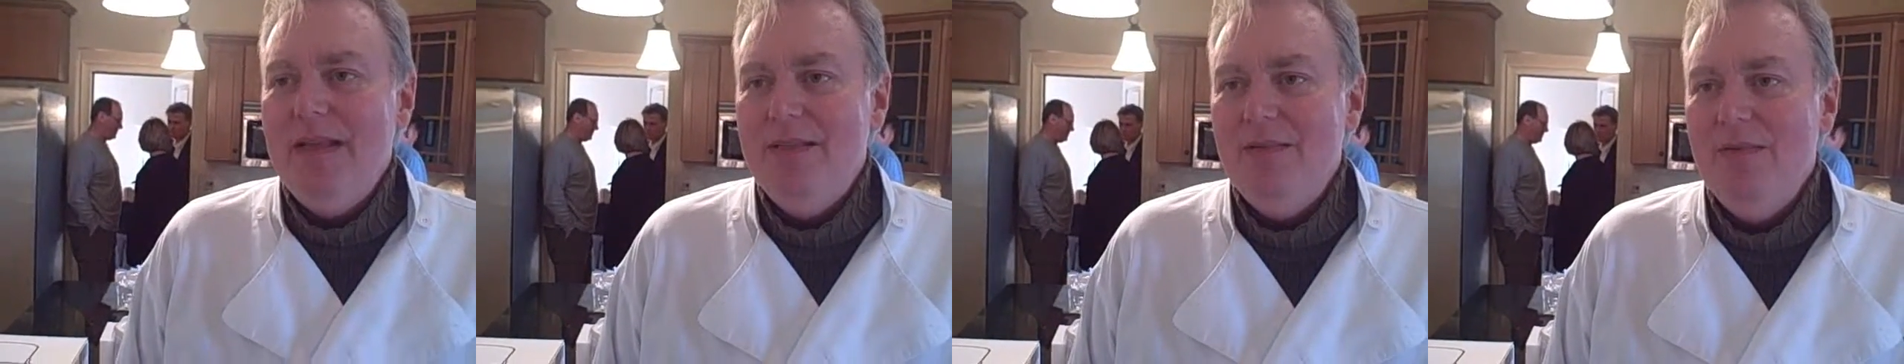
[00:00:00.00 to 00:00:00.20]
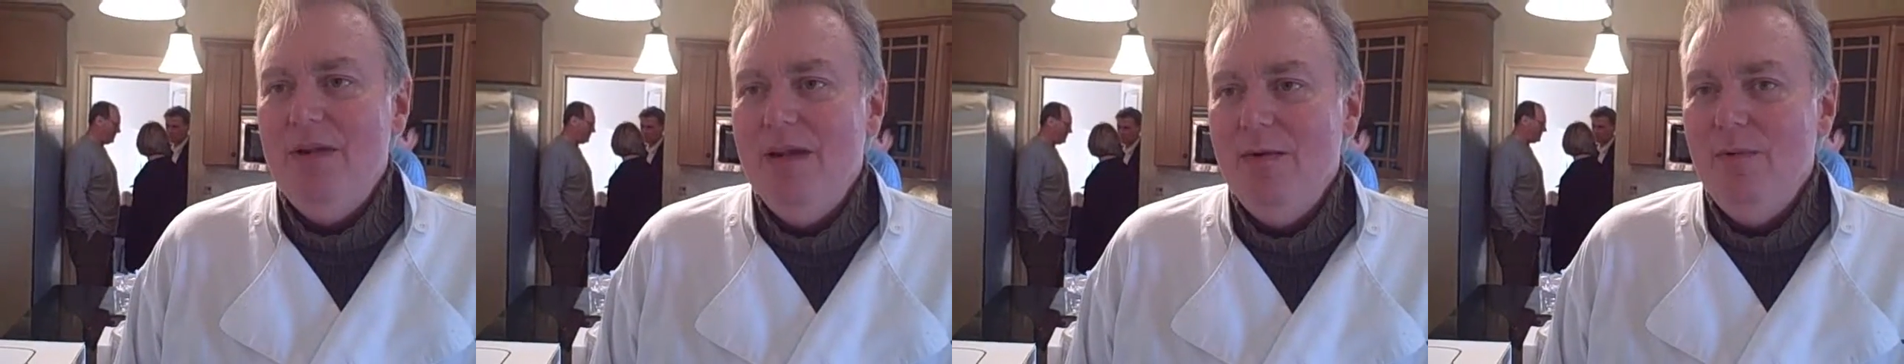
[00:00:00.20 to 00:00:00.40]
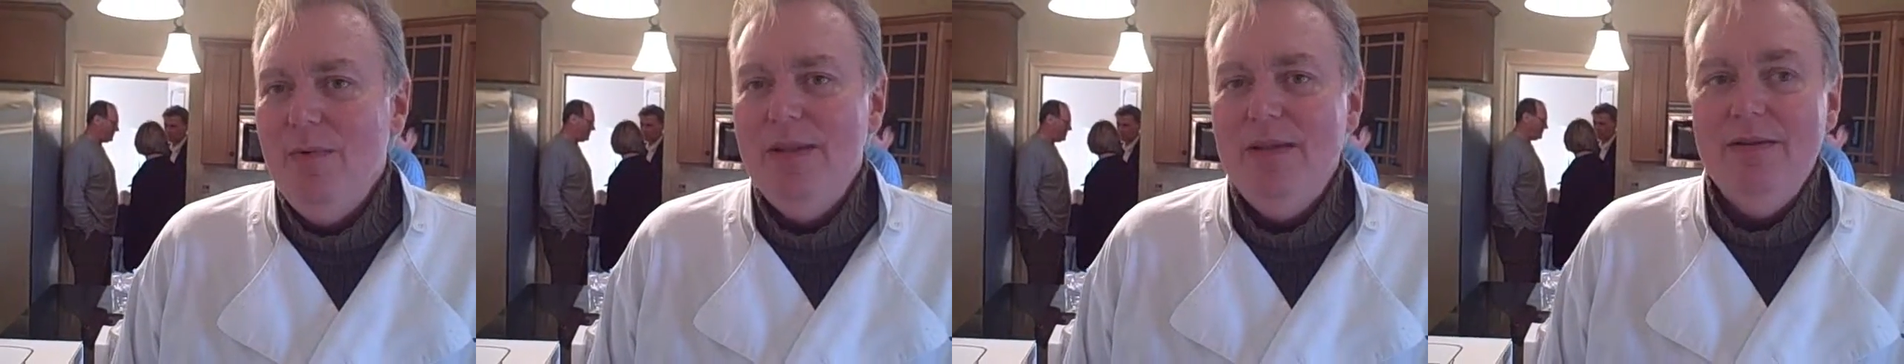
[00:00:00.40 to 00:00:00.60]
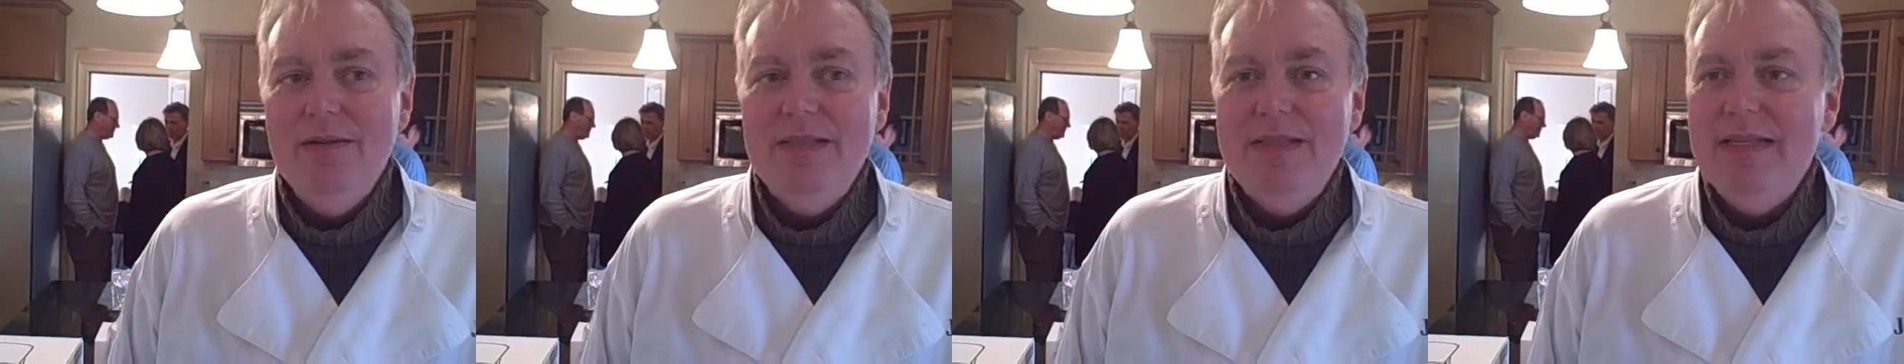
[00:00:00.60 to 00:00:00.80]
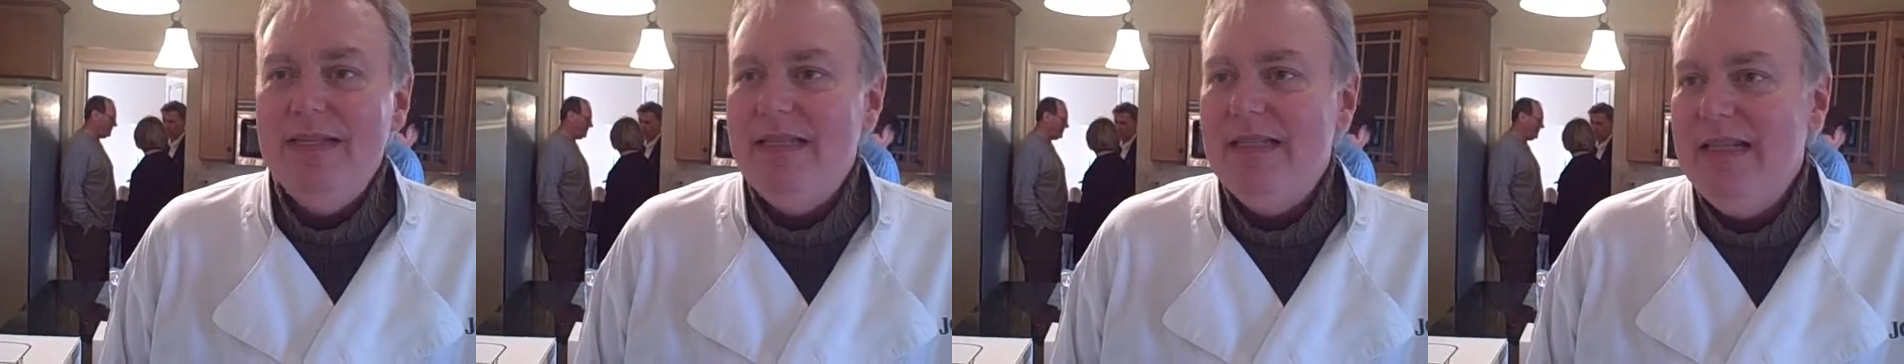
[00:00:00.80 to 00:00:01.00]
That's right. Whether
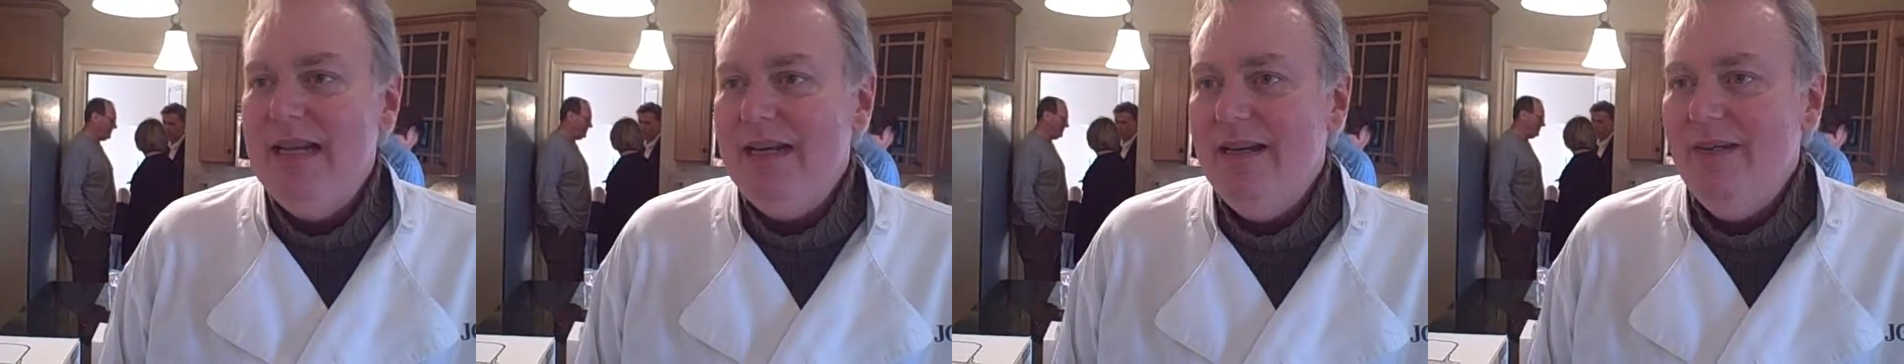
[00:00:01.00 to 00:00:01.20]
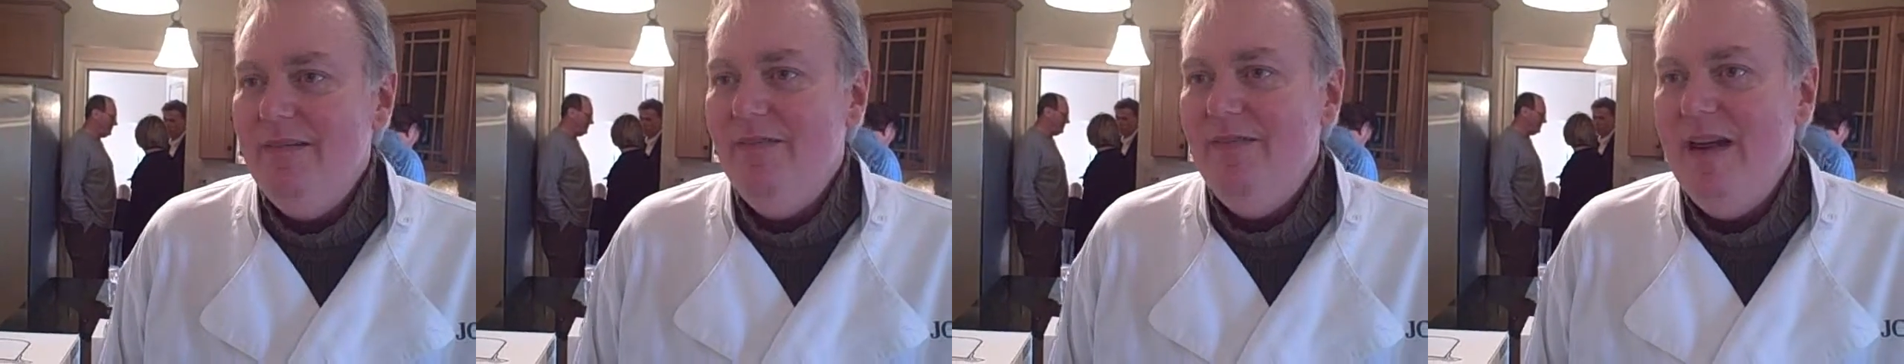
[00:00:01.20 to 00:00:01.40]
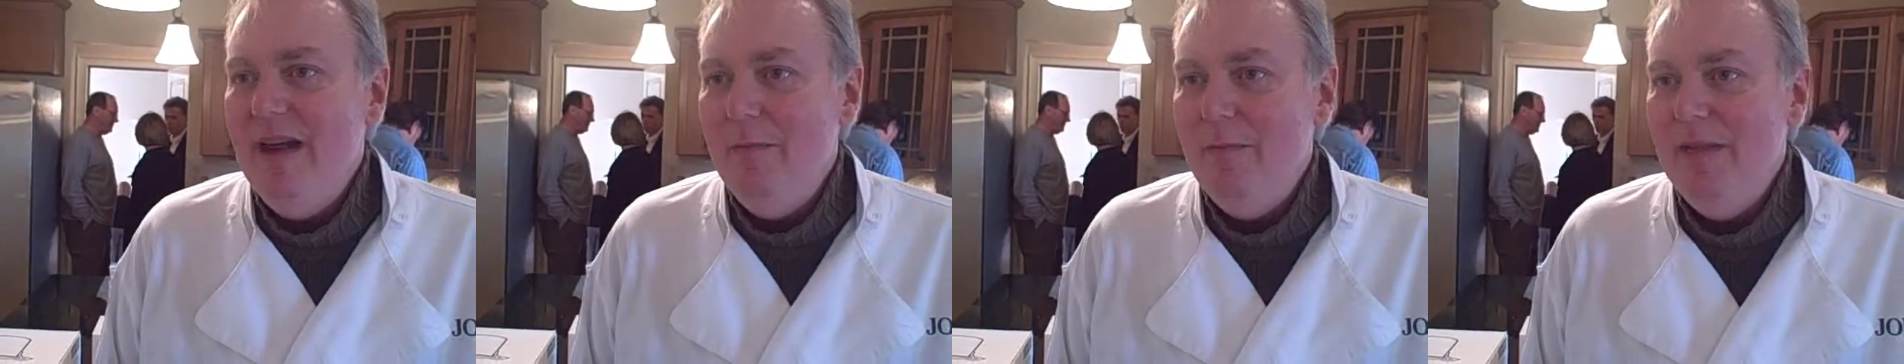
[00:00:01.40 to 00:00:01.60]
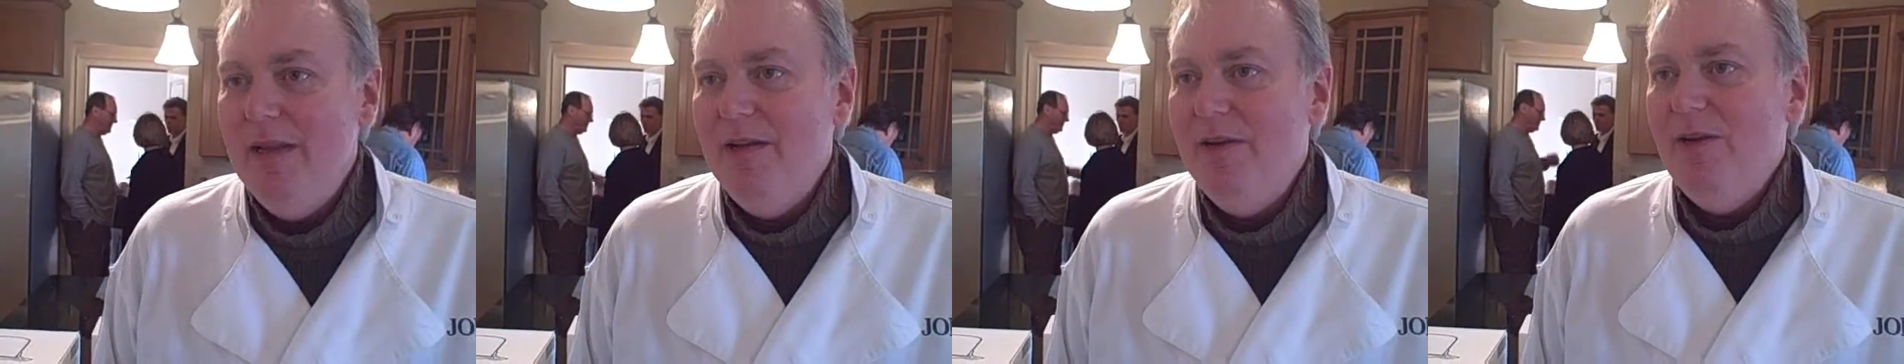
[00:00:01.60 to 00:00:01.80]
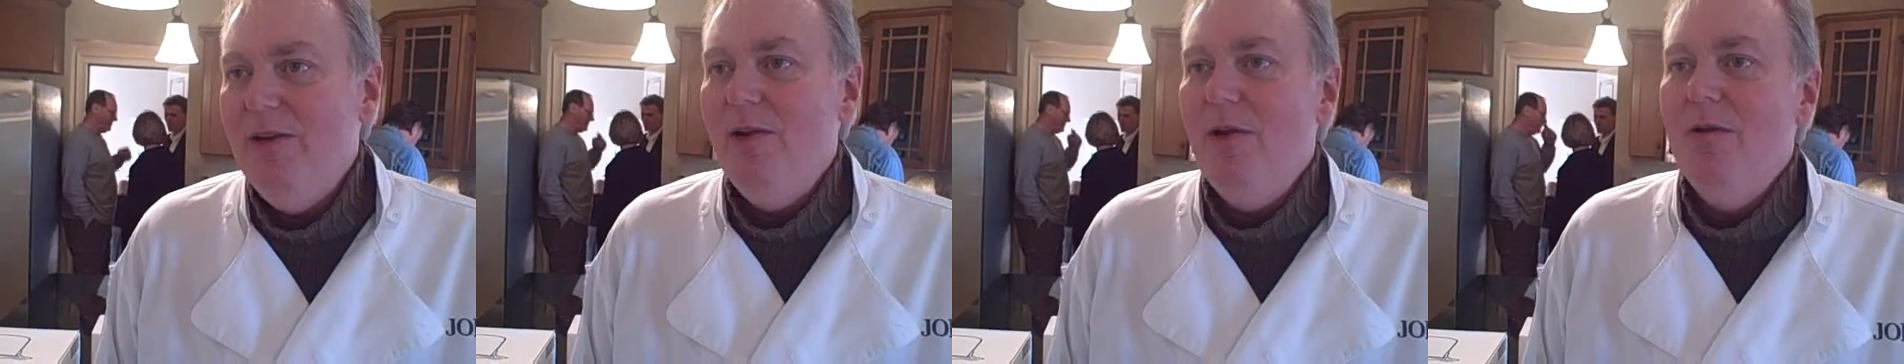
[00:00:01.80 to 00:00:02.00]
it's an extended family
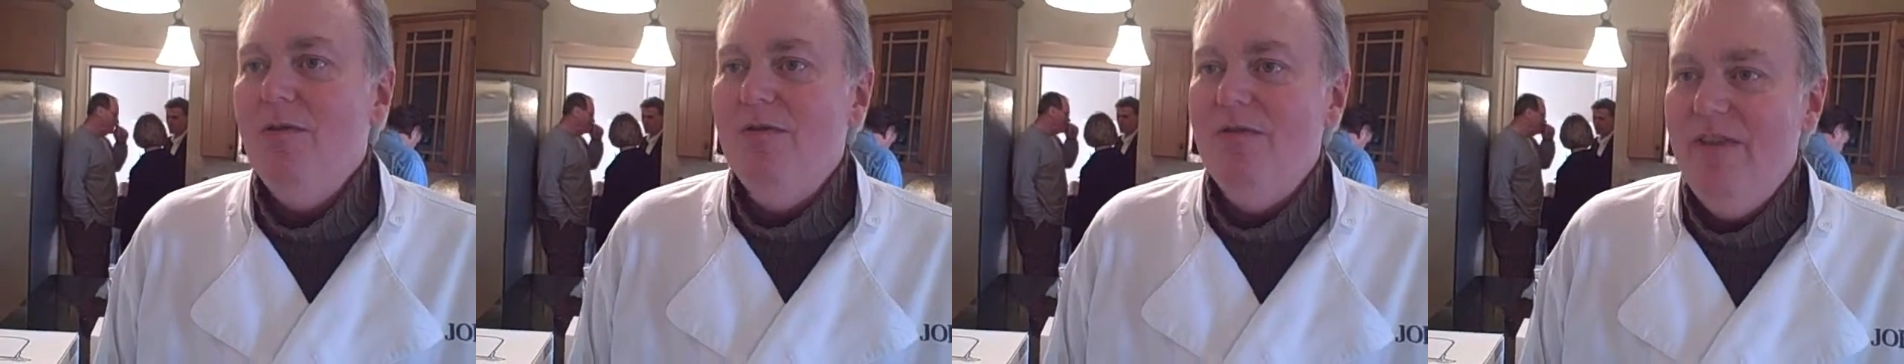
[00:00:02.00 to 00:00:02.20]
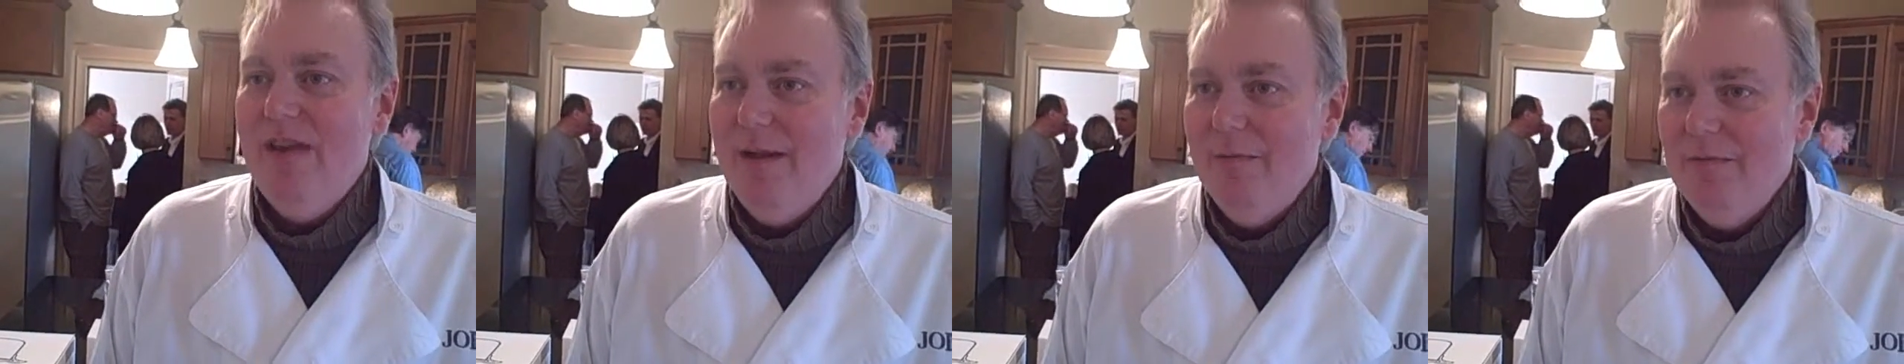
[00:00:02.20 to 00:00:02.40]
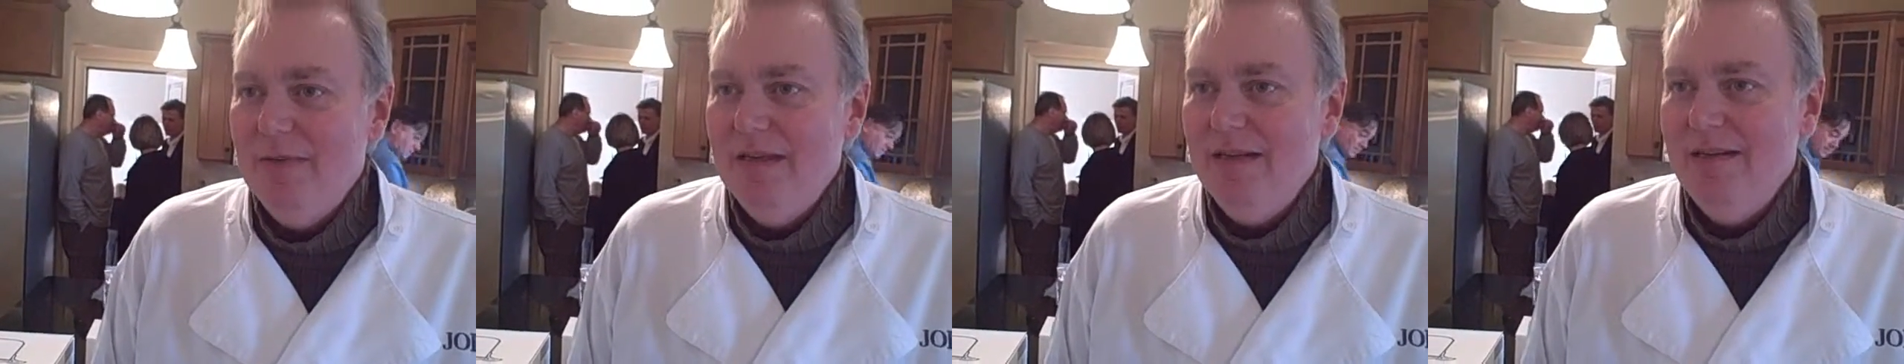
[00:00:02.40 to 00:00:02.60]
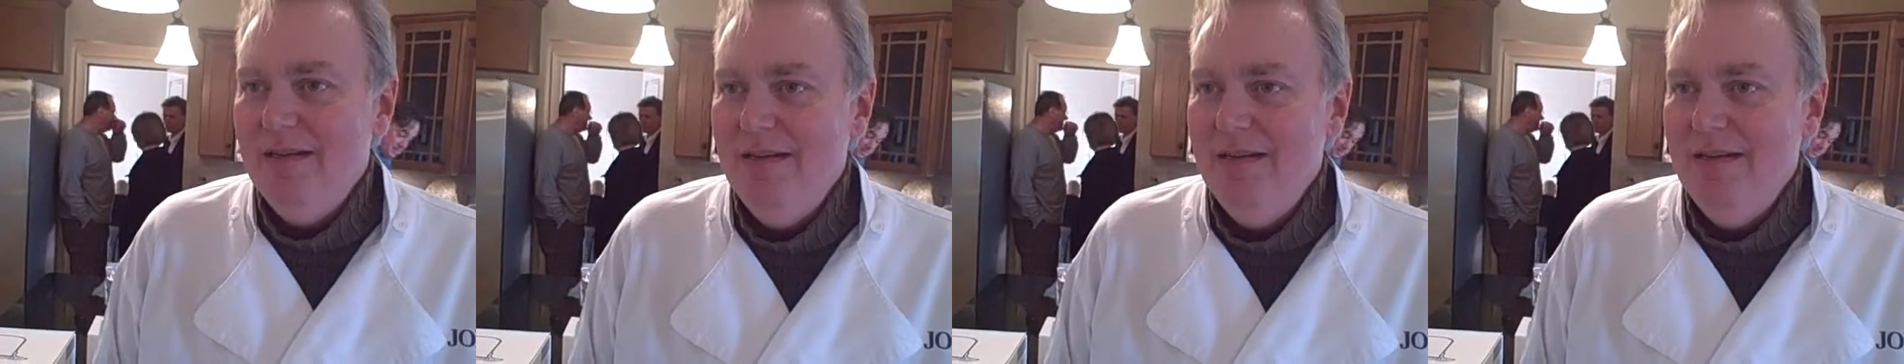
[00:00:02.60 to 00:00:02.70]
or your own family.